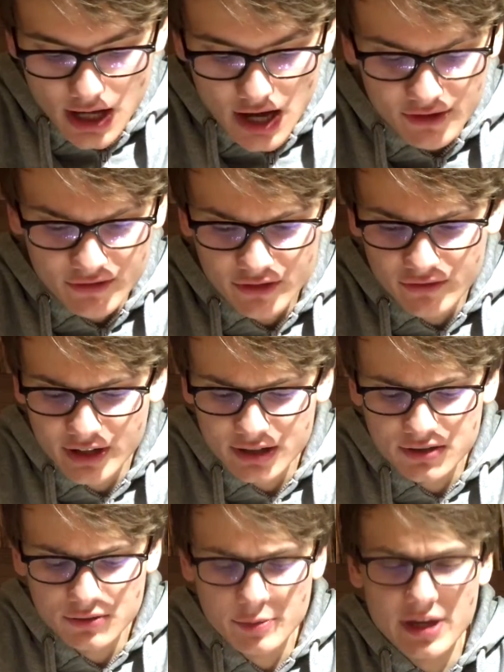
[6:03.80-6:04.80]
other than
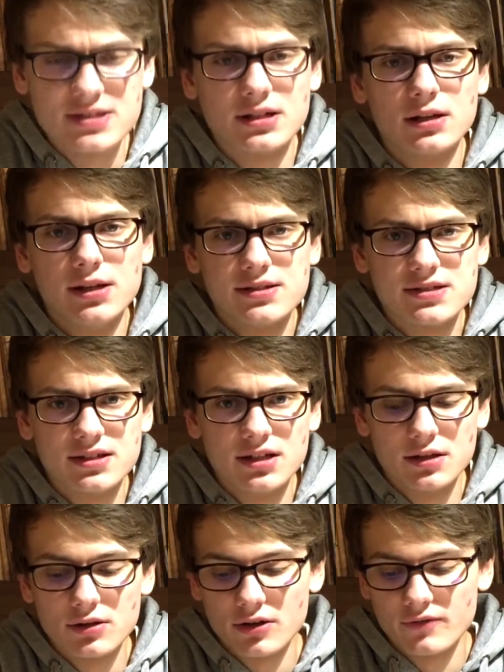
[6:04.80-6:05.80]
that, you basically
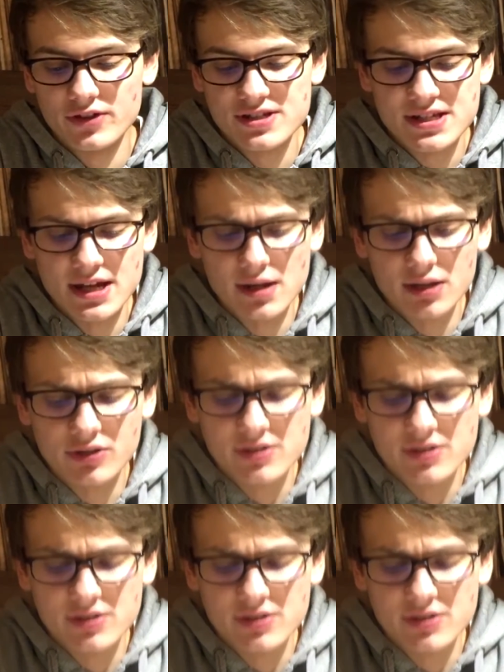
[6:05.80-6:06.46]
see the standard